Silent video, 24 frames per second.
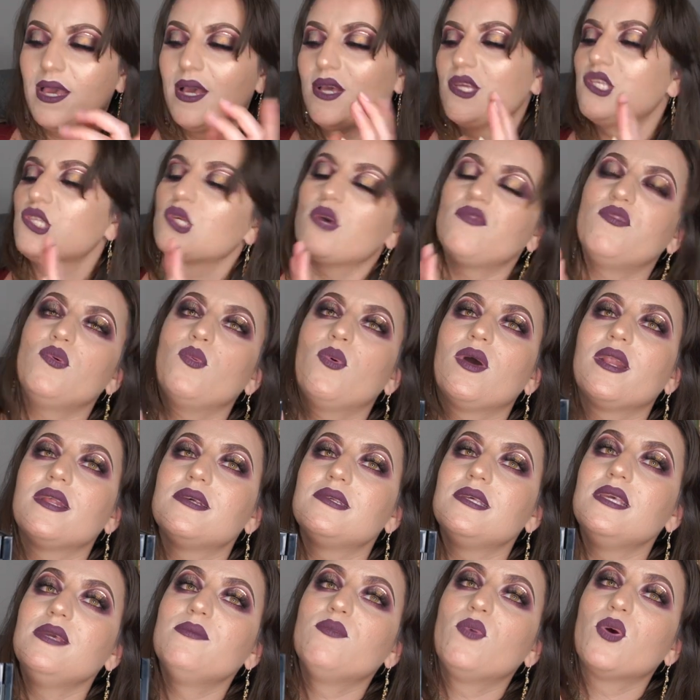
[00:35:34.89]
So if you want to
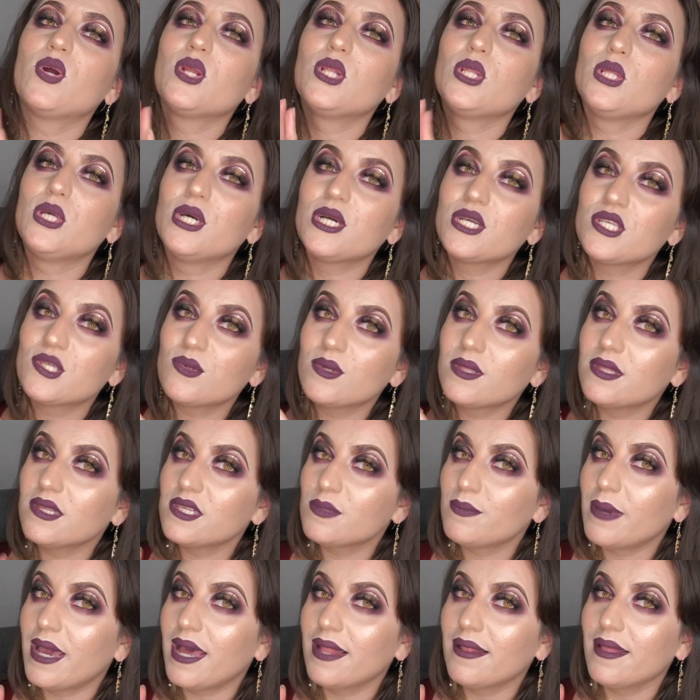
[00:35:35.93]
see more looks with this
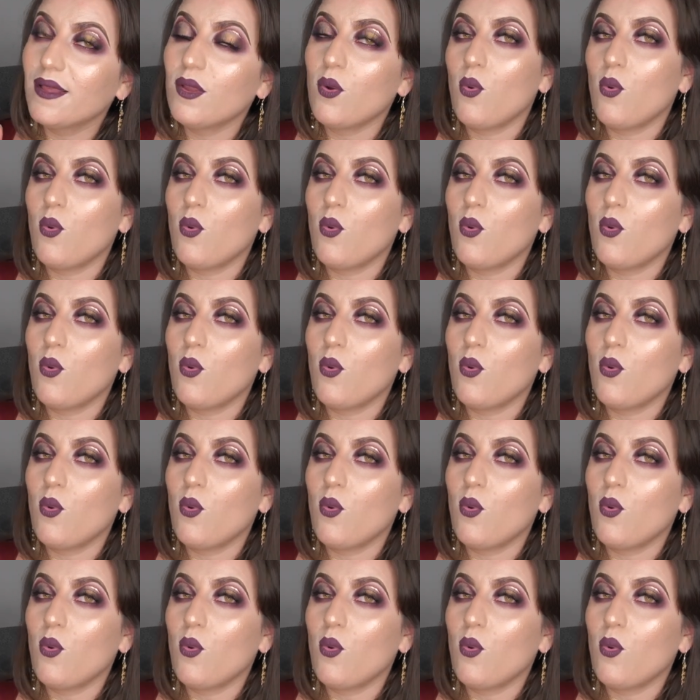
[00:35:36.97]
palette,